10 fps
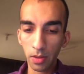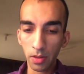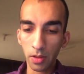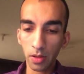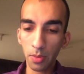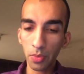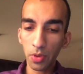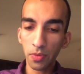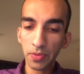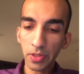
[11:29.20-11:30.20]
Number
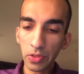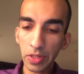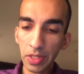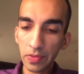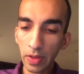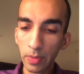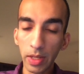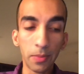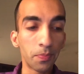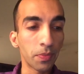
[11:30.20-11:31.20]
of children in each family.
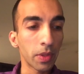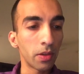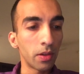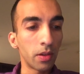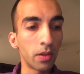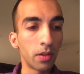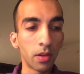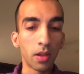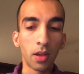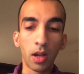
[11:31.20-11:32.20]

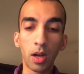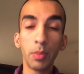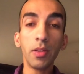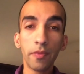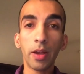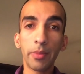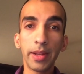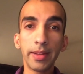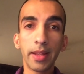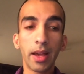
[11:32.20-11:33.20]
How many
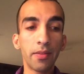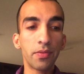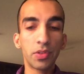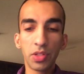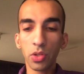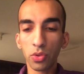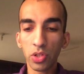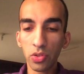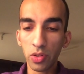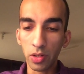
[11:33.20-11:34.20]
families have 0
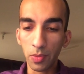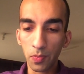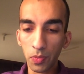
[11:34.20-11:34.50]
children?